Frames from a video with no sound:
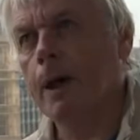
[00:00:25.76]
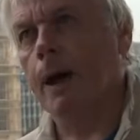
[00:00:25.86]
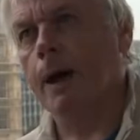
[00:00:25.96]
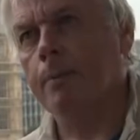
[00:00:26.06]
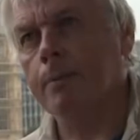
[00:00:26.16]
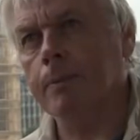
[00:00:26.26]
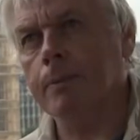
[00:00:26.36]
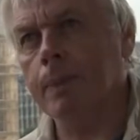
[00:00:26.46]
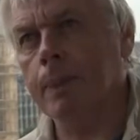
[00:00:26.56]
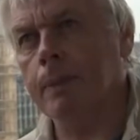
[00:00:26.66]

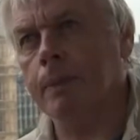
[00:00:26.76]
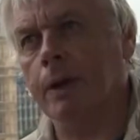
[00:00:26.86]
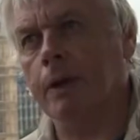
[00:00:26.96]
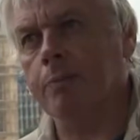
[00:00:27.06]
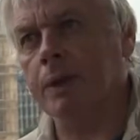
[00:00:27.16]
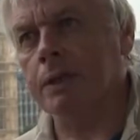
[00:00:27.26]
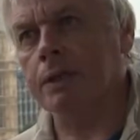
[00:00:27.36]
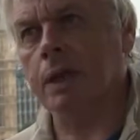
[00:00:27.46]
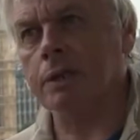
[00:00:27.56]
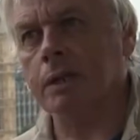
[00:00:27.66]
that have been
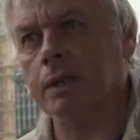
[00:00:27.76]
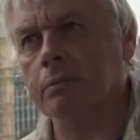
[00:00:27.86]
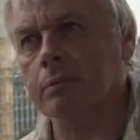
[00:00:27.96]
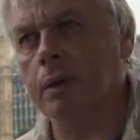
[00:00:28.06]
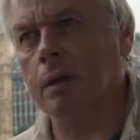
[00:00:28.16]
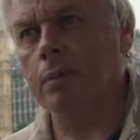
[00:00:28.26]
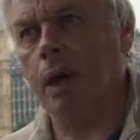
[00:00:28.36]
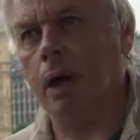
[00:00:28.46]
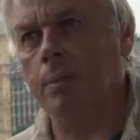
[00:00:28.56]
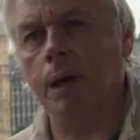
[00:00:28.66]
discussing,
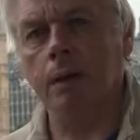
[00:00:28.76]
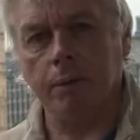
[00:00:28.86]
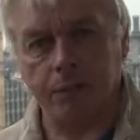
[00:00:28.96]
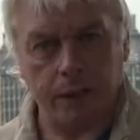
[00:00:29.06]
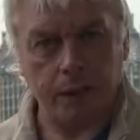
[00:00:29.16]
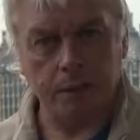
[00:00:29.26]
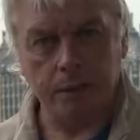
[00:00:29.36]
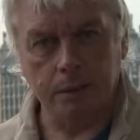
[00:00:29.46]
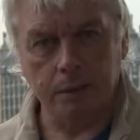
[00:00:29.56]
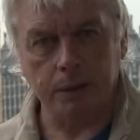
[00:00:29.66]
among other things,
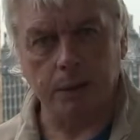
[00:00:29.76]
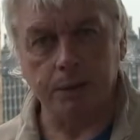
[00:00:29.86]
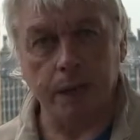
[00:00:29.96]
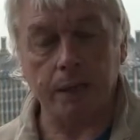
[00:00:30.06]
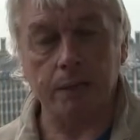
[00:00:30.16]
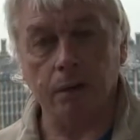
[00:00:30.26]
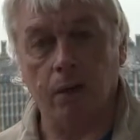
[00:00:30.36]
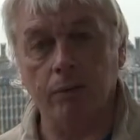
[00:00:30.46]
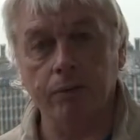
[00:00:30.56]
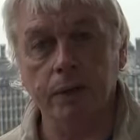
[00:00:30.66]
the subject
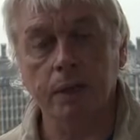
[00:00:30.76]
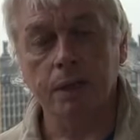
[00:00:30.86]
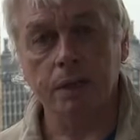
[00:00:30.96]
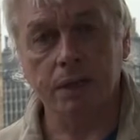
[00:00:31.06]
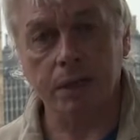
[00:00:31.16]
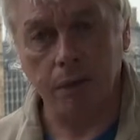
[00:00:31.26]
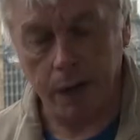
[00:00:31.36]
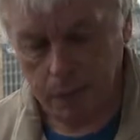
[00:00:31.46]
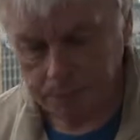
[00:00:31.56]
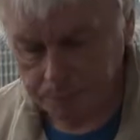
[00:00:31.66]
of
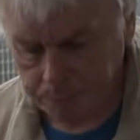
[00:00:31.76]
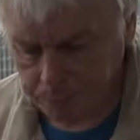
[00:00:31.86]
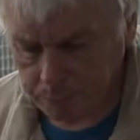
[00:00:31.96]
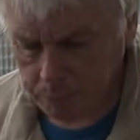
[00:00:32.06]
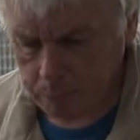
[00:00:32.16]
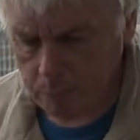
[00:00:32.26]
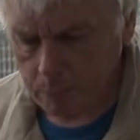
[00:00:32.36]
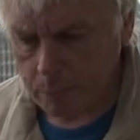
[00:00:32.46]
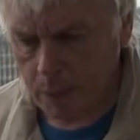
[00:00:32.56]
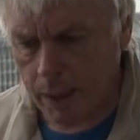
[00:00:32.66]
Syria.
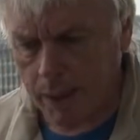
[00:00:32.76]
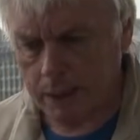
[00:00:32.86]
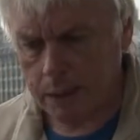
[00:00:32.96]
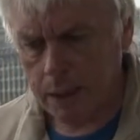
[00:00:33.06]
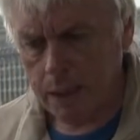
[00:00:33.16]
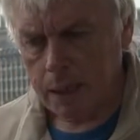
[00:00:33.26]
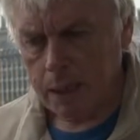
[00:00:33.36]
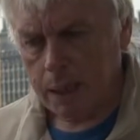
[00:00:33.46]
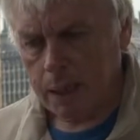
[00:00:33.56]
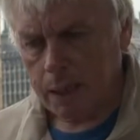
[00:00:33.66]
And
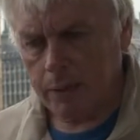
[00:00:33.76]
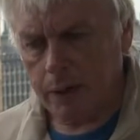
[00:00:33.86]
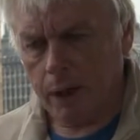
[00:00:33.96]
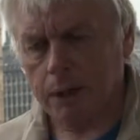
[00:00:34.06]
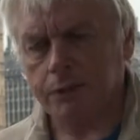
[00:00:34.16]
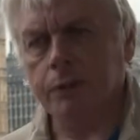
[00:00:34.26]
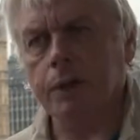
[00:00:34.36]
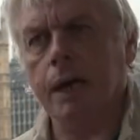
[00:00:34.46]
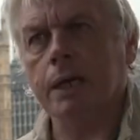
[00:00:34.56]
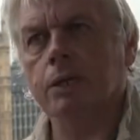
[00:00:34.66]
in the last few
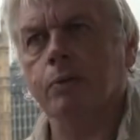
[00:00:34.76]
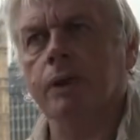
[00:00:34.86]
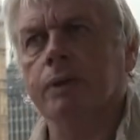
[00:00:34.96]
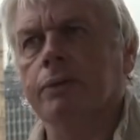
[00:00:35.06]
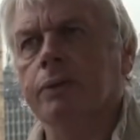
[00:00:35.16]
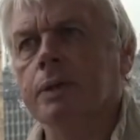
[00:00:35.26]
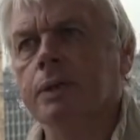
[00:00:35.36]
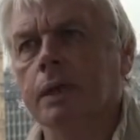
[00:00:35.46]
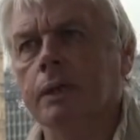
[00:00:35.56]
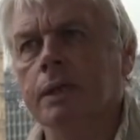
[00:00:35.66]
days we've
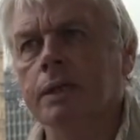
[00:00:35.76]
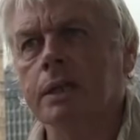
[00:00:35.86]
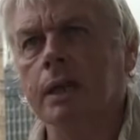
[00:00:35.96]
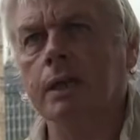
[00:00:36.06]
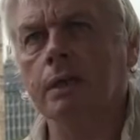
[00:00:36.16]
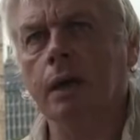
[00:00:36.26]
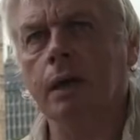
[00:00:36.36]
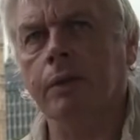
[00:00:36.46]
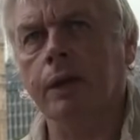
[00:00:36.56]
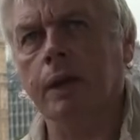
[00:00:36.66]
suddenly seen
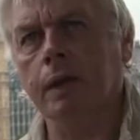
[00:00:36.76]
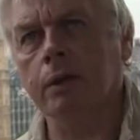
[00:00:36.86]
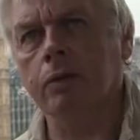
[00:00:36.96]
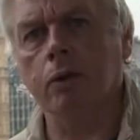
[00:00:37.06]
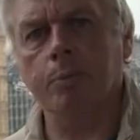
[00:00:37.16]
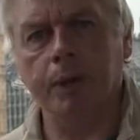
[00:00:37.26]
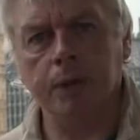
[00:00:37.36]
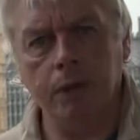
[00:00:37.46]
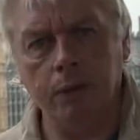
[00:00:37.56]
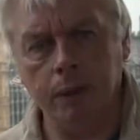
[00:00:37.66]
the European
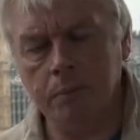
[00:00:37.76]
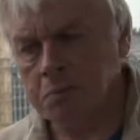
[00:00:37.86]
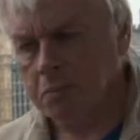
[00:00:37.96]
Union